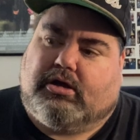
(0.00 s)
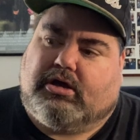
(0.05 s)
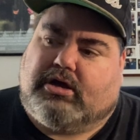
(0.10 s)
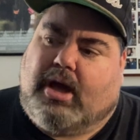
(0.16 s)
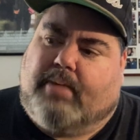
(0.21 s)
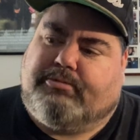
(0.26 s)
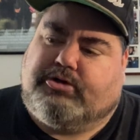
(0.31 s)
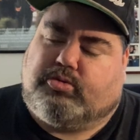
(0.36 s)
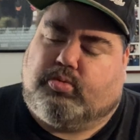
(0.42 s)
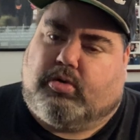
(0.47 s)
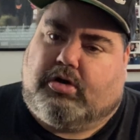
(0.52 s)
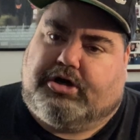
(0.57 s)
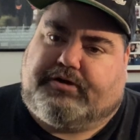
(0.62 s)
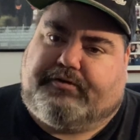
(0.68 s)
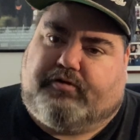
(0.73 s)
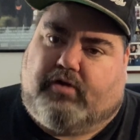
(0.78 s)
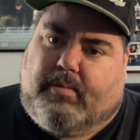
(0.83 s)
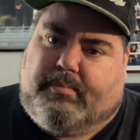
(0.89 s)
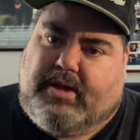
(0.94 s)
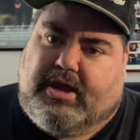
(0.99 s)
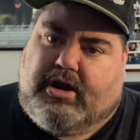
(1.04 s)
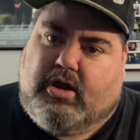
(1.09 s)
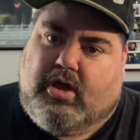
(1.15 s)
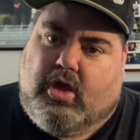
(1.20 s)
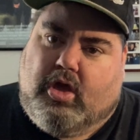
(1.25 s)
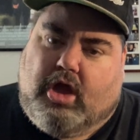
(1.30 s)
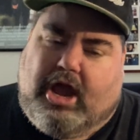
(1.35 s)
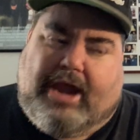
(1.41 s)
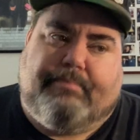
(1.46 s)
comes worse from it
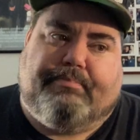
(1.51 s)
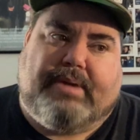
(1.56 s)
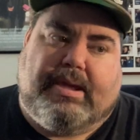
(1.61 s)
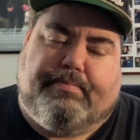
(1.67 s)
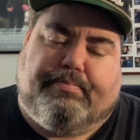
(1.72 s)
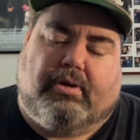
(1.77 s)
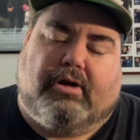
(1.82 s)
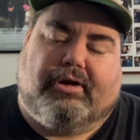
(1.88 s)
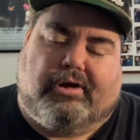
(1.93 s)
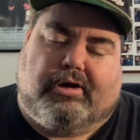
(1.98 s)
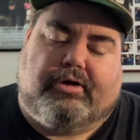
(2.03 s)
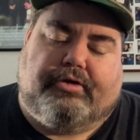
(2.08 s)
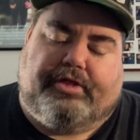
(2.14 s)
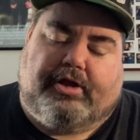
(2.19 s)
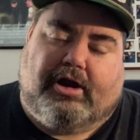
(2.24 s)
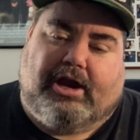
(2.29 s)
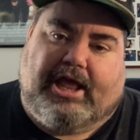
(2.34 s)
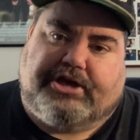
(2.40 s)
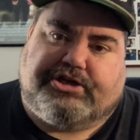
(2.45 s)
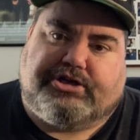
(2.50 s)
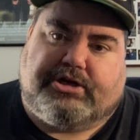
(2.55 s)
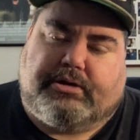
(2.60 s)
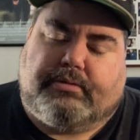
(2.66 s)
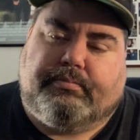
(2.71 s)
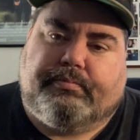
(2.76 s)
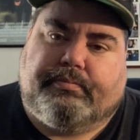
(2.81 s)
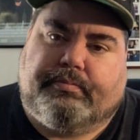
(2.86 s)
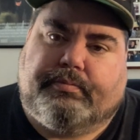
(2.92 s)
and people learn their lesson.